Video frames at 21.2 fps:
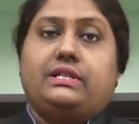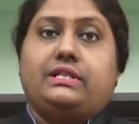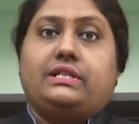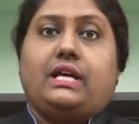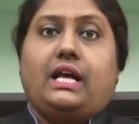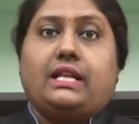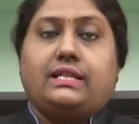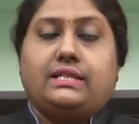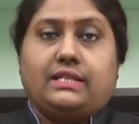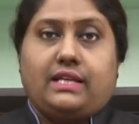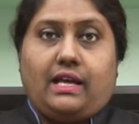
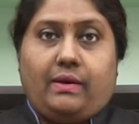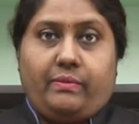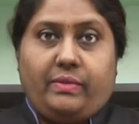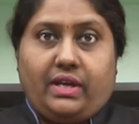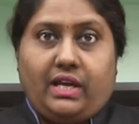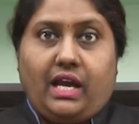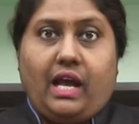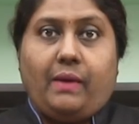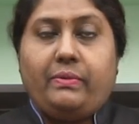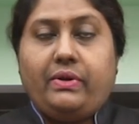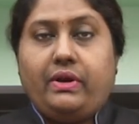starts
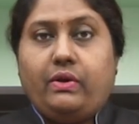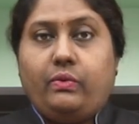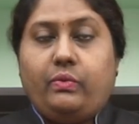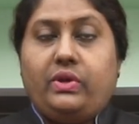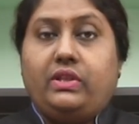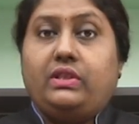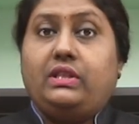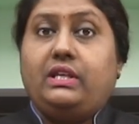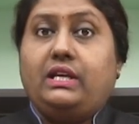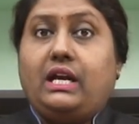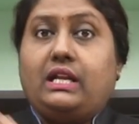coming up
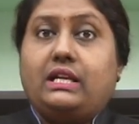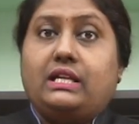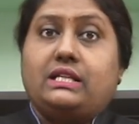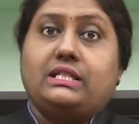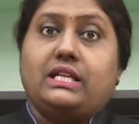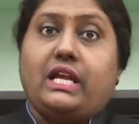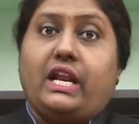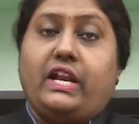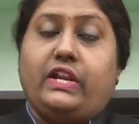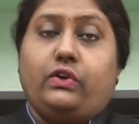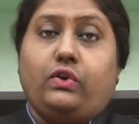with the
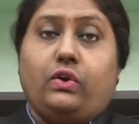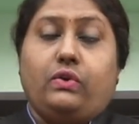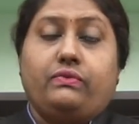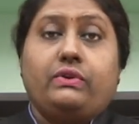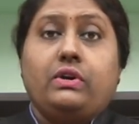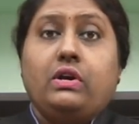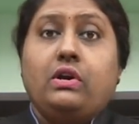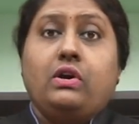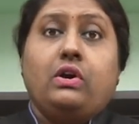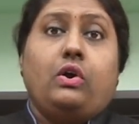understanding of